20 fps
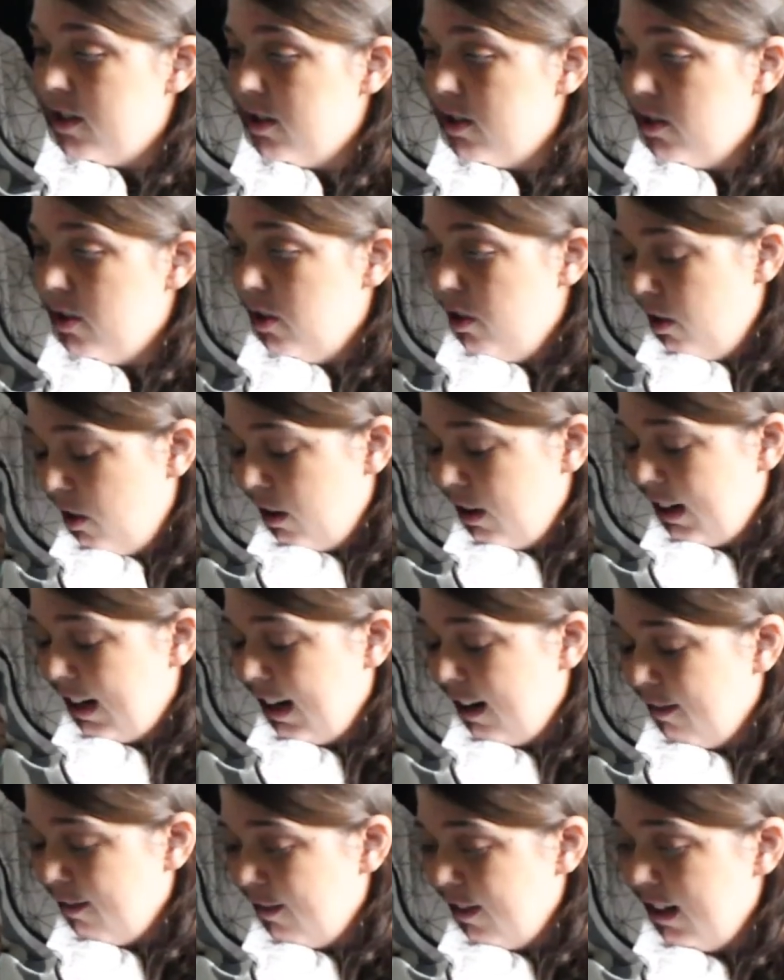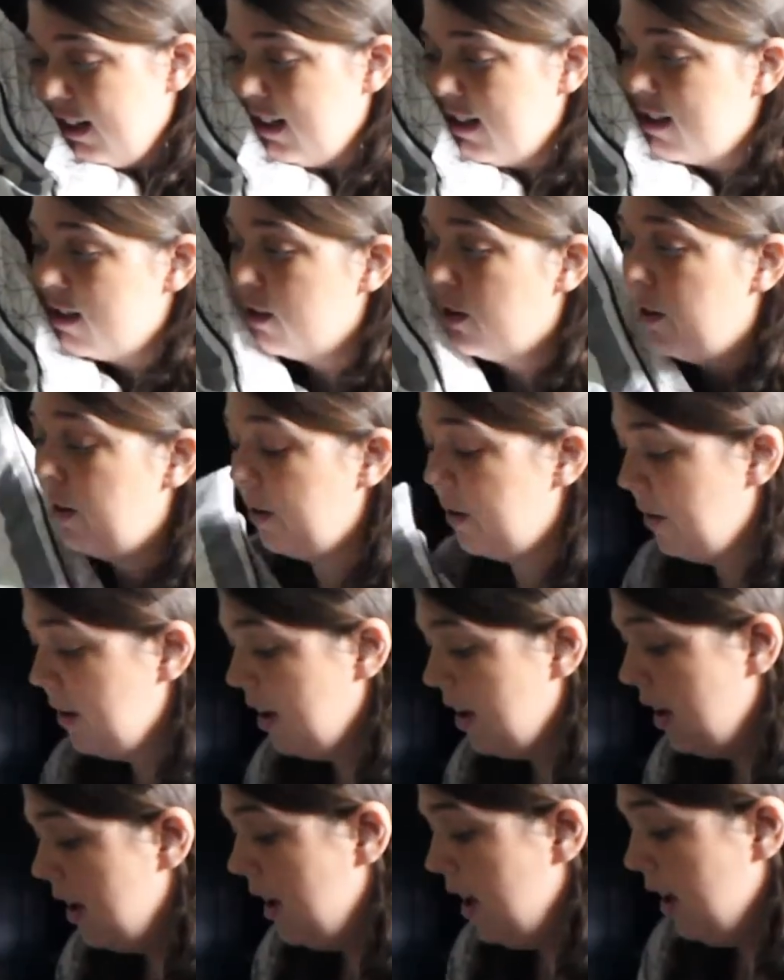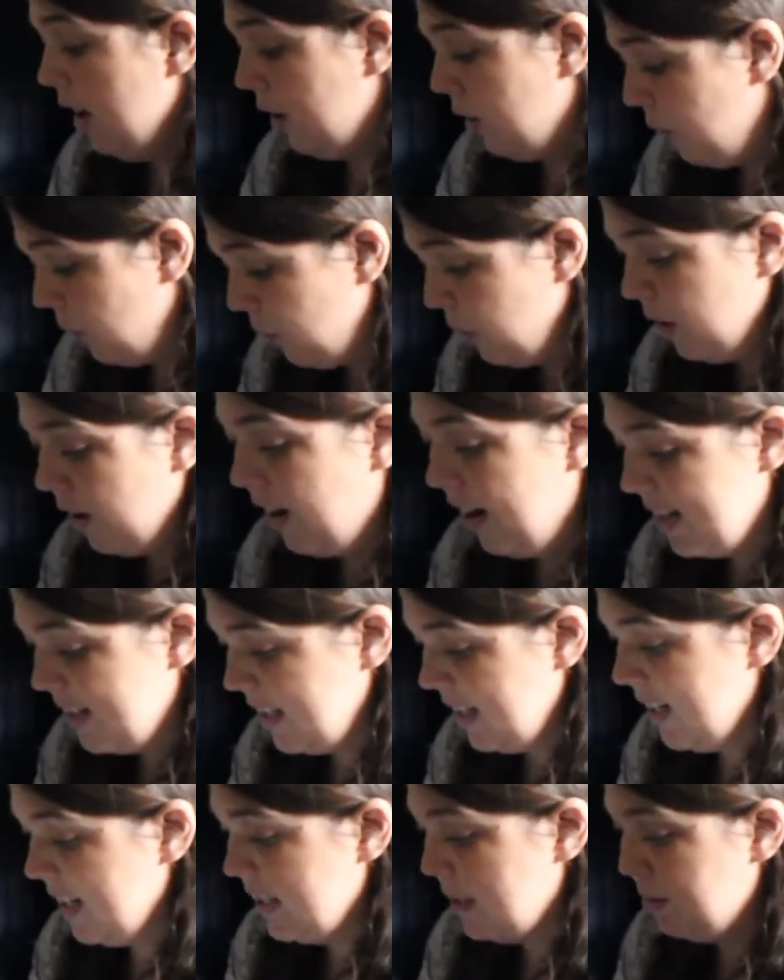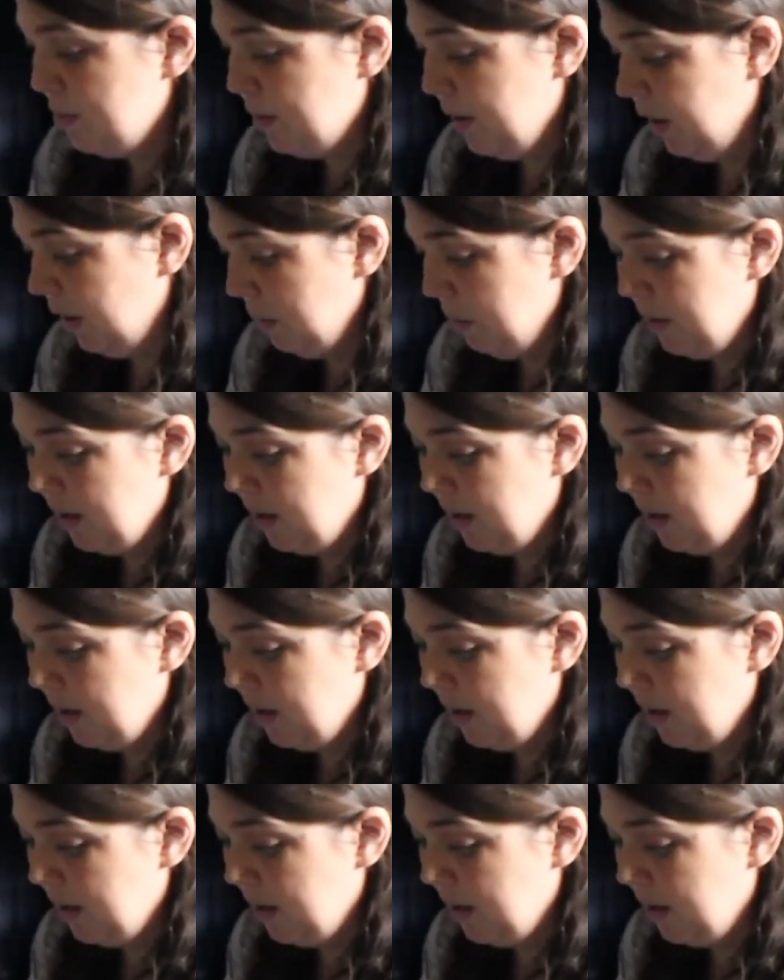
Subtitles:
just not comfy, so a good idea to bring your